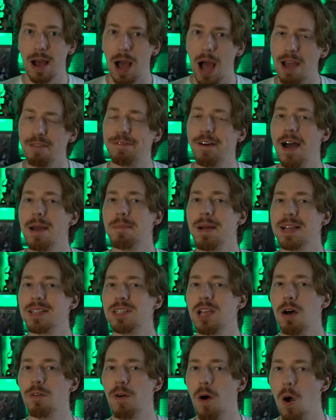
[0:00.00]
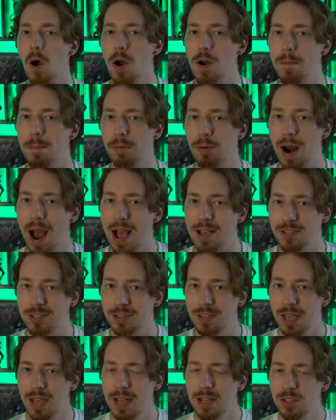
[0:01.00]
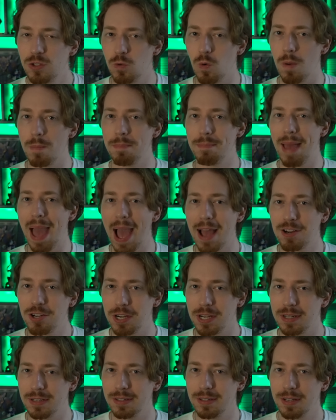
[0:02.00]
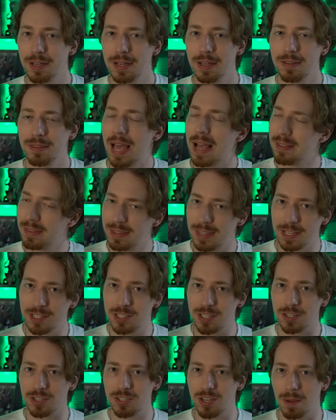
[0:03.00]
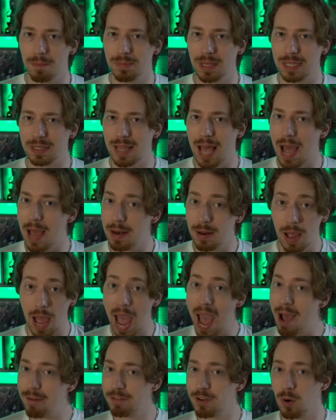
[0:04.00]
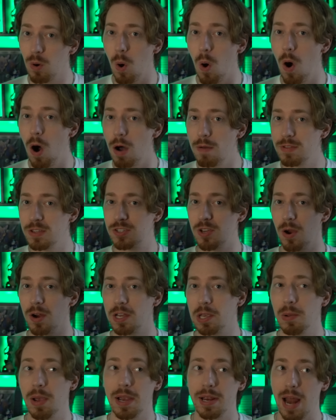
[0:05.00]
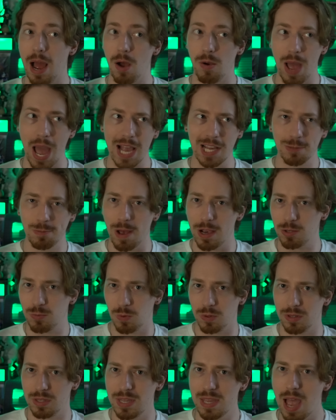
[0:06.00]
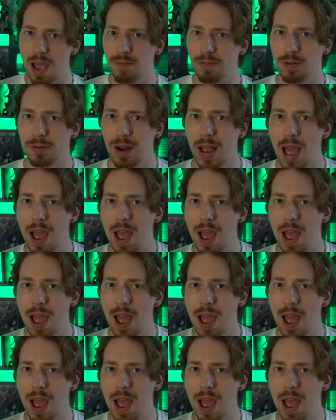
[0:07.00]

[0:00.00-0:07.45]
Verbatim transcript: I find myself hard pressed to imagine that this is something that after all this arguing and how Xbox will never,